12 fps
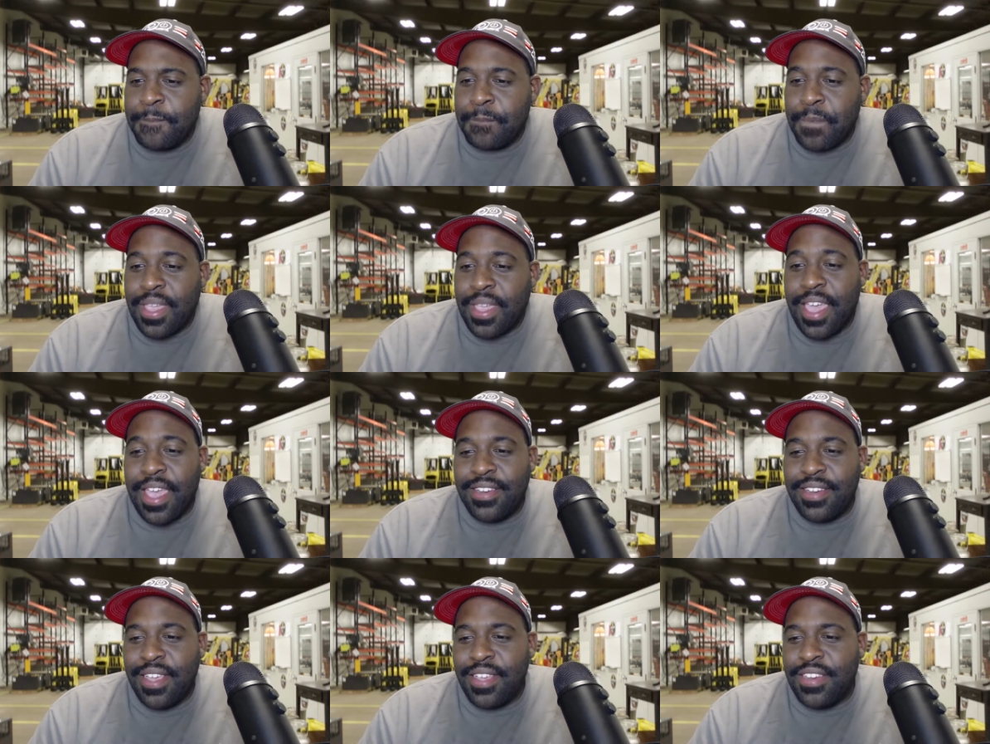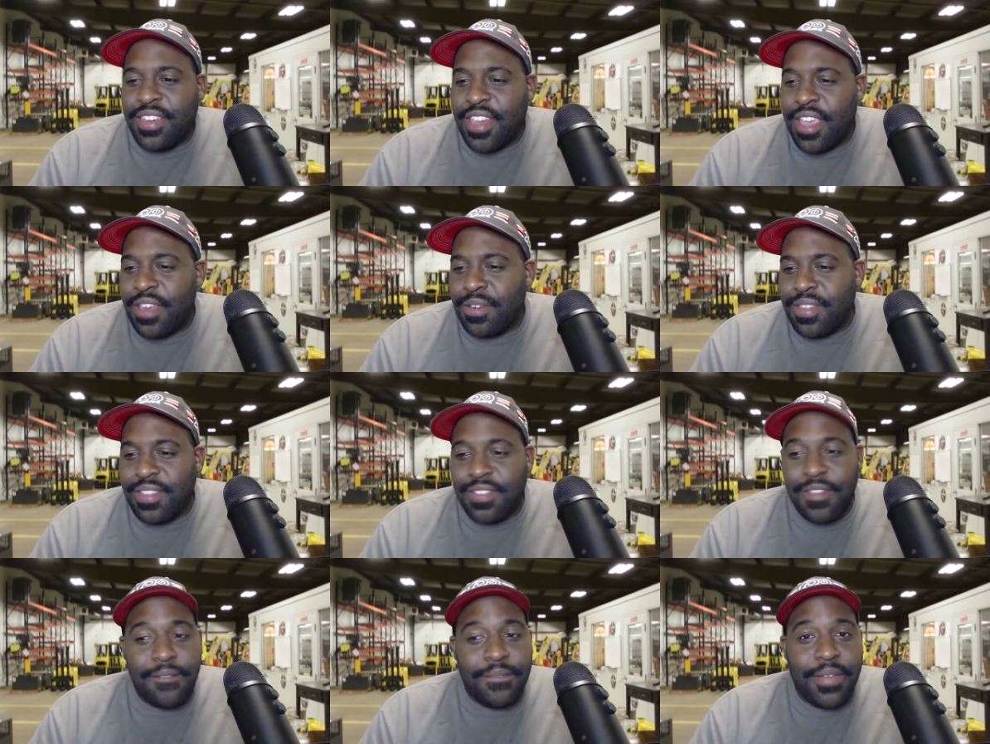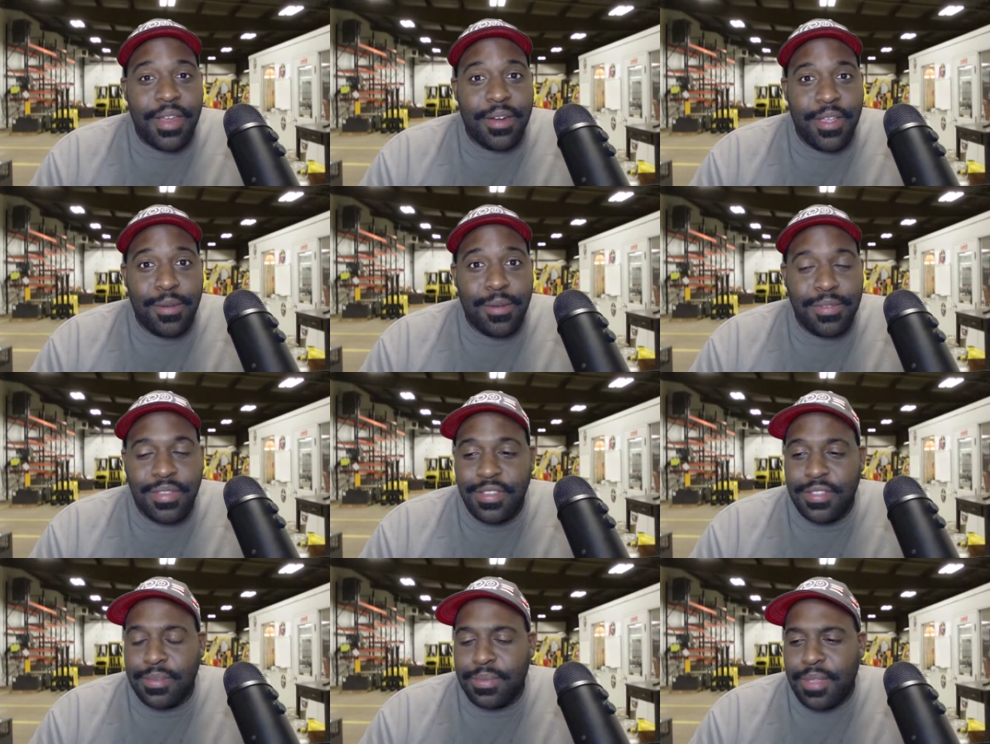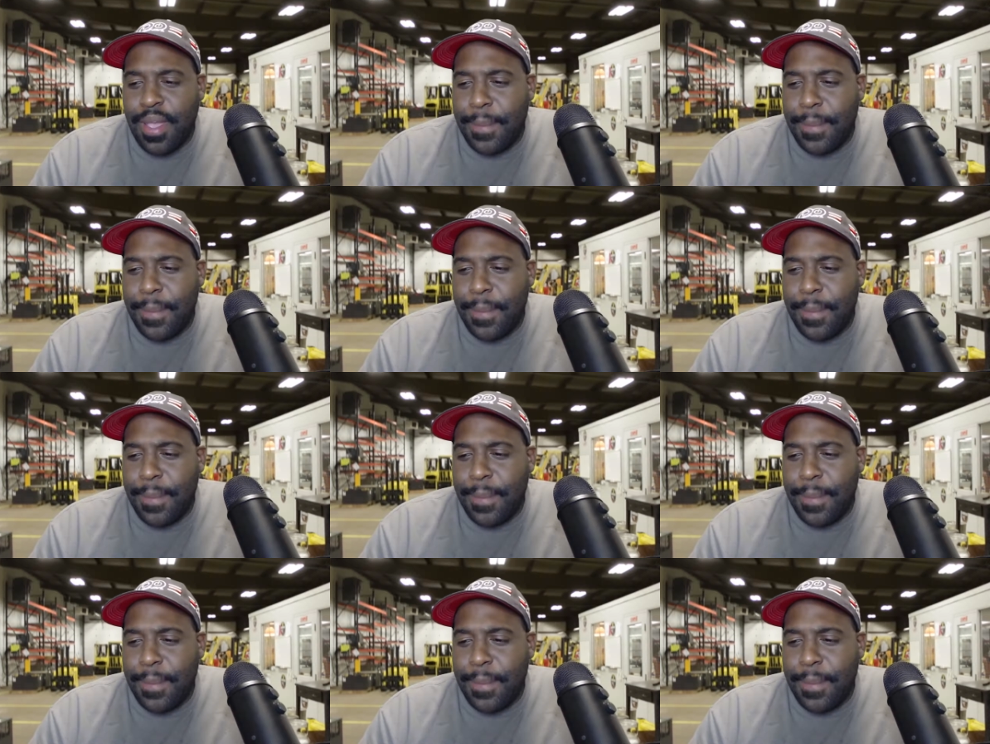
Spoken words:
Yeah, Jay's channel. This is a very old system now.